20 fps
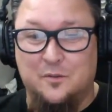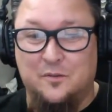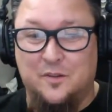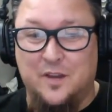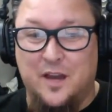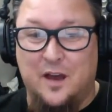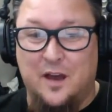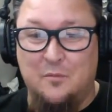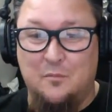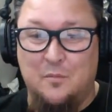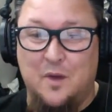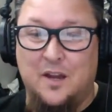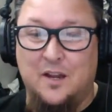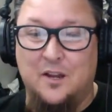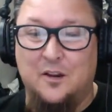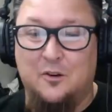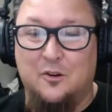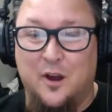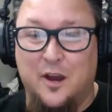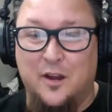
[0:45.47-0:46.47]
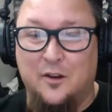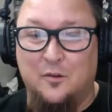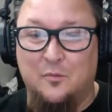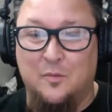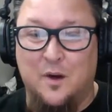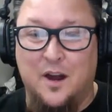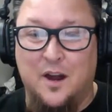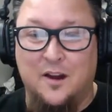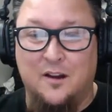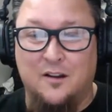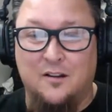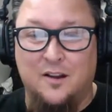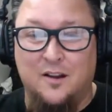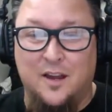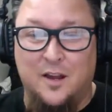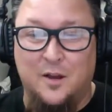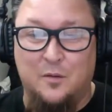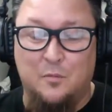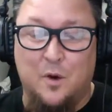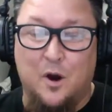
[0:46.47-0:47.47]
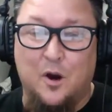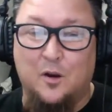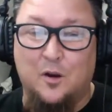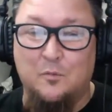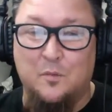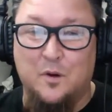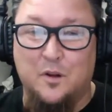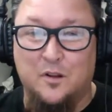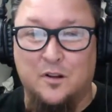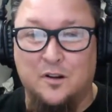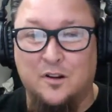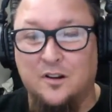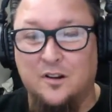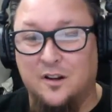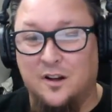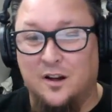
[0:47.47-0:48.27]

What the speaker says: We've got Megan Crandallmeyer and Mark Miller.